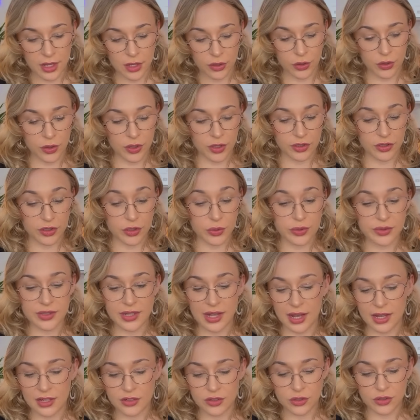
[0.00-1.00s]
You could use
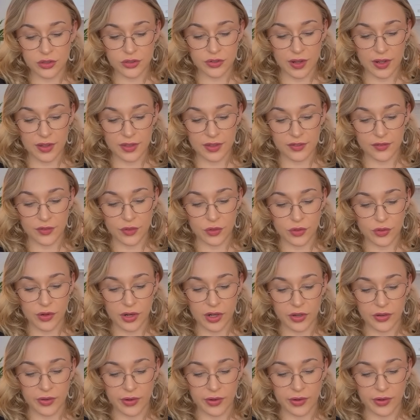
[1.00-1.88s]
that as your strength if you're trying